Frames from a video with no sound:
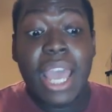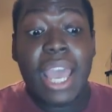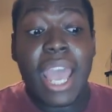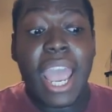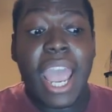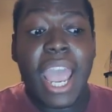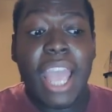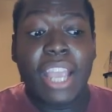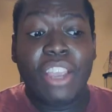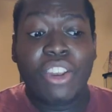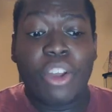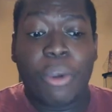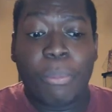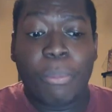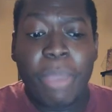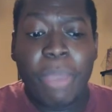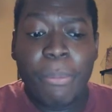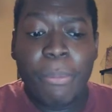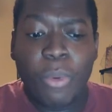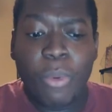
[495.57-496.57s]
And, you know,
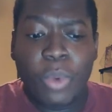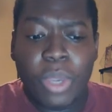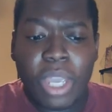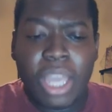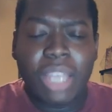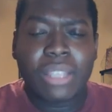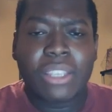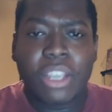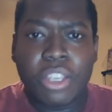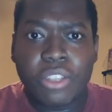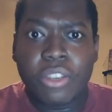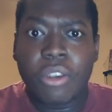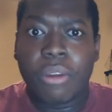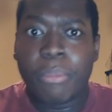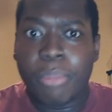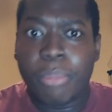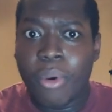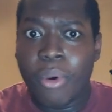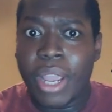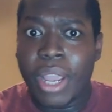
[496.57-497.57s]
people get to a certain
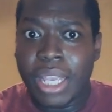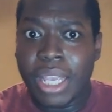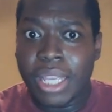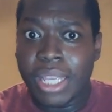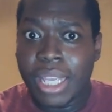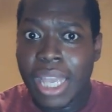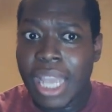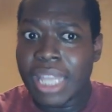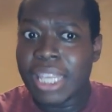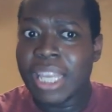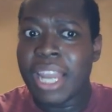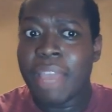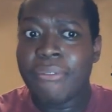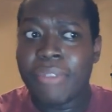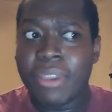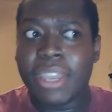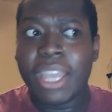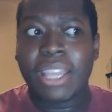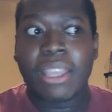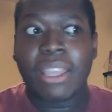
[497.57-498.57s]
point and then they
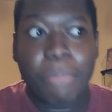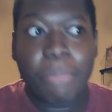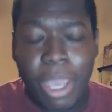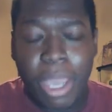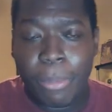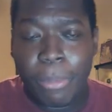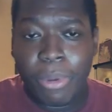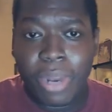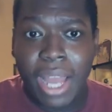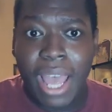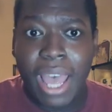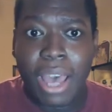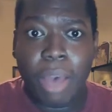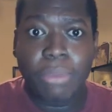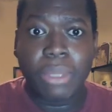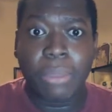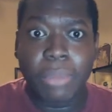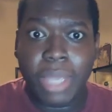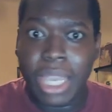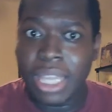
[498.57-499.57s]
forget the people that helped
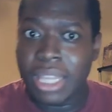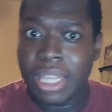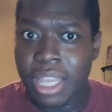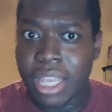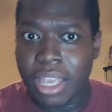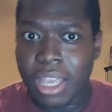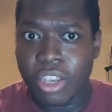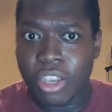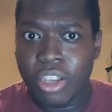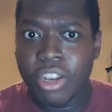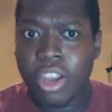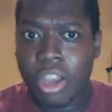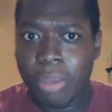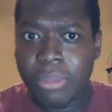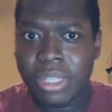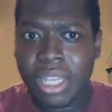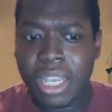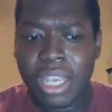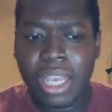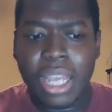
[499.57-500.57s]
them get there. You know what I'm
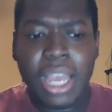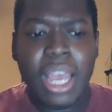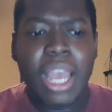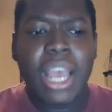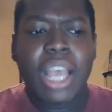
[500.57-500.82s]
saying?